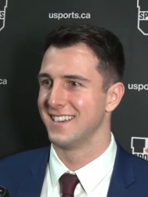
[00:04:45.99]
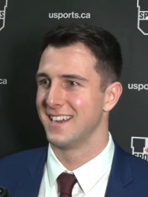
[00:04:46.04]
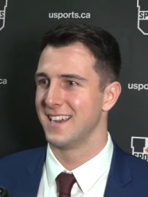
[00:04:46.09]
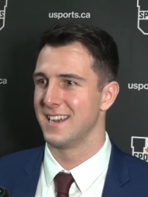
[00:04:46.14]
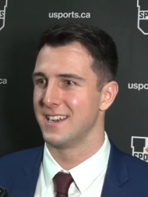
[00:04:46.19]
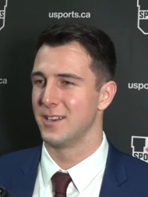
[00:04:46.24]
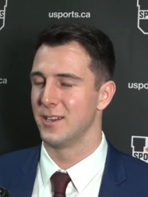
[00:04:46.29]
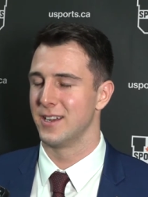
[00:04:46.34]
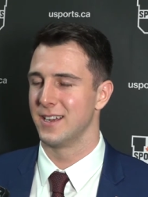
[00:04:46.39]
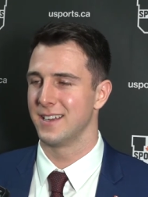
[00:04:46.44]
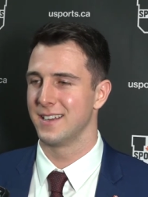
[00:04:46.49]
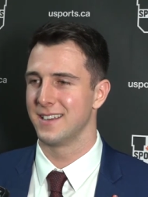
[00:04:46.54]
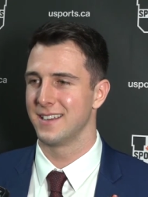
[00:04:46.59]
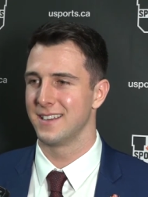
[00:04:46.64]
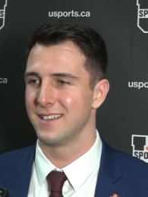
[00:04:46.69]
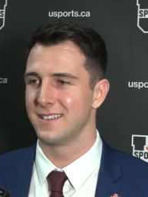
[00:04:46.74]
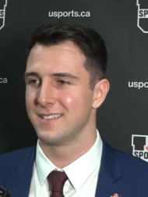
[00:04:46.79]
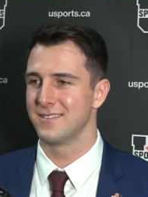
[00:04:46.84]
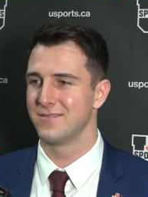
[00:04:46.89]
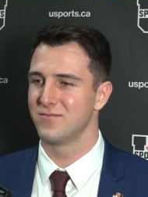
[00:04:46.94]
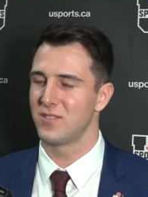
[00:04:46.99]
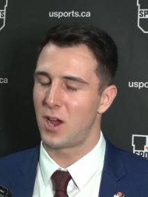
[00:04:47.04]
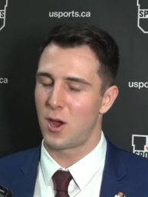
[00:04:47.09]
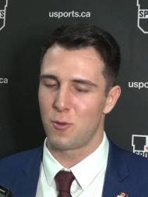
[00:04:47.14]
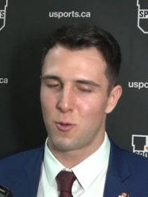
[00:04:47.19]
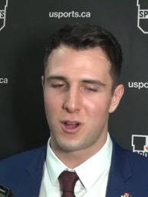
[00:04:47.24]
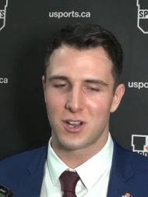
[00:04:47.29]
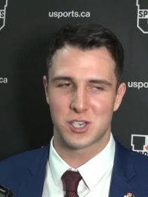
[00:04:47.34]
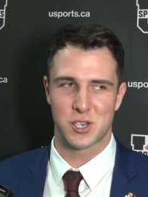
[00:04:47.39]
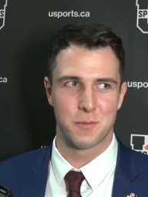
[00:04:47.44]
and
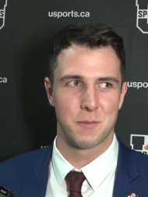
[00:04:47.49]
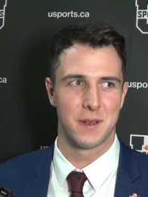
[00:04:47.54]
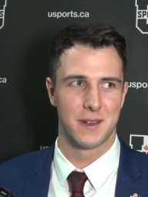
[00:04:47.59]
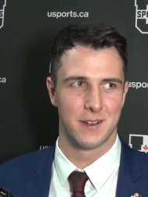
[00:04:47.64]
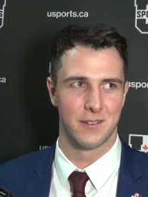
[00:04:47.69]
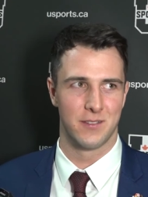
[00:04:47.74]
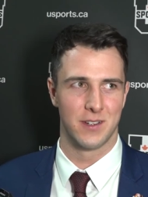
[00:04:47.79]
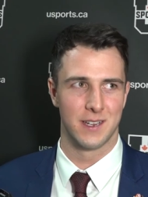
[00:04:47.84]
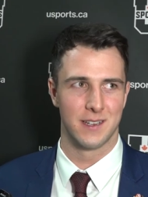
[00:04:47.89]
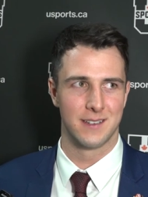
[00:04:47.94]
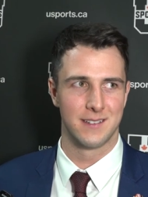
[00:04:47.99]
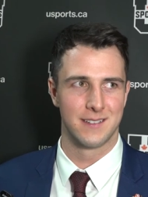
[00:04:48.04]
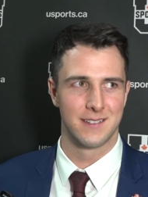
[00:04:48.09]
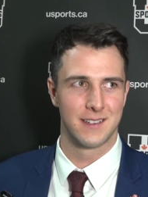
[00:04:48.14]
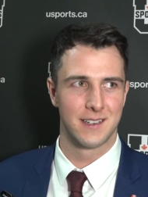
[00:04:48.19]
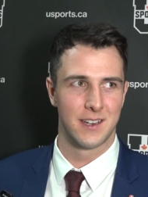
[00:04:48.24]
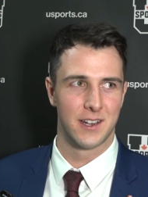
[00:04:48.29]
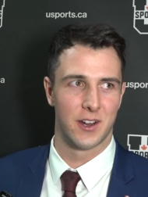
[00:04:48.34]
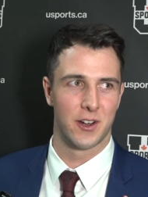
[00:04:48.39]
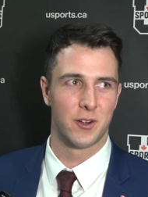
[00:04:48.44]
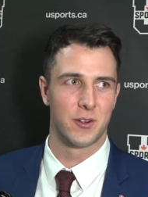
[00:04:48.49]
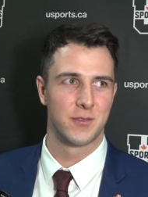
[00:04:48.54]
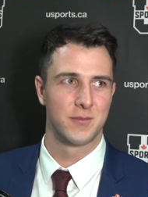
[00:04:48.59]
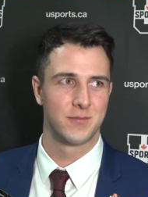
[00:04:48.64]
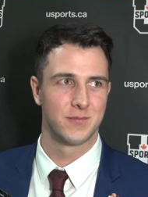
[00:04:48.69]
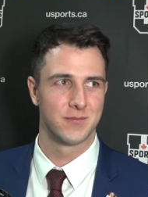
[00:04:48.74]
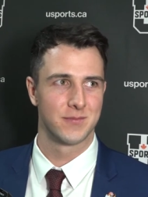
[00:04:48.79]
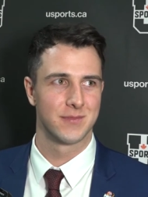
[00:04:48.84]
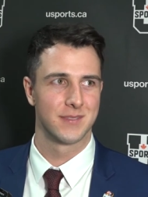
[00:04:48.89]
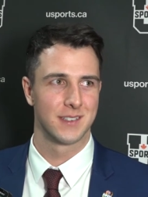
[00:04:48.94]
I'll watch a bit of it. You know,
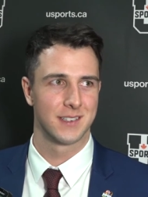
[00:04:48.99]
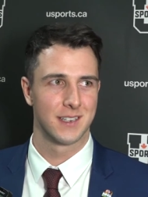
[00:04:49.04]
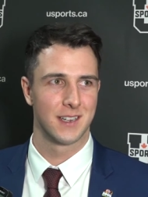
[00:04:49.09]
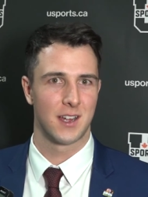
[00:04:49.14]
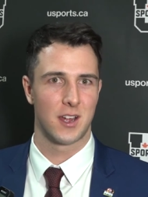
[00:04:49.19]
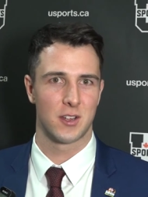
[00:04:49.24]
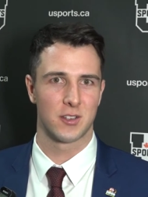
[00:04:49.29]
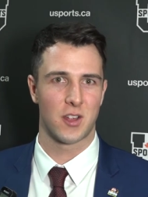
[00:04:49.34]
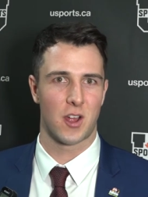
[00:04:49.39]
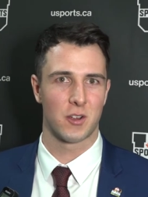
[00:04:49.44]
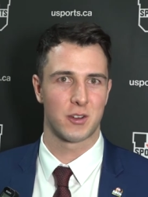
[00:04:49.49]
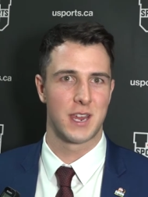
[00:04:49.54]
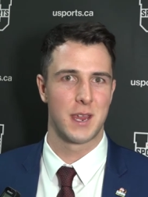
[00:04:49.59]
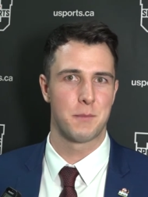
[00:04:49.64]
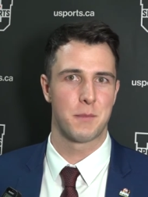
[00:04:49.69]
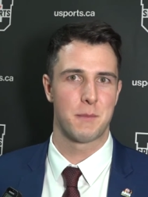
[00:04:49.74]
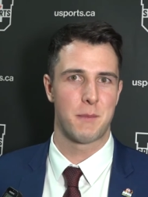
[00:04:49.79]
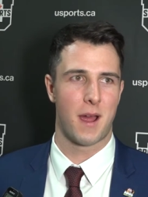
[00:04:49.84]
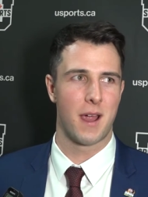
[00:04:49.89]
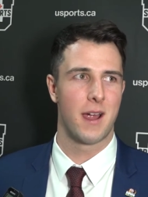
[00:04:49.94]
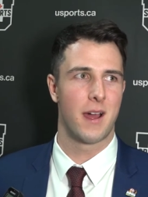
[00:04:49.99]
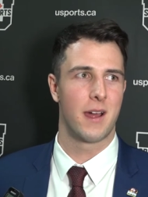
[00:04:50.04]
I'll keep my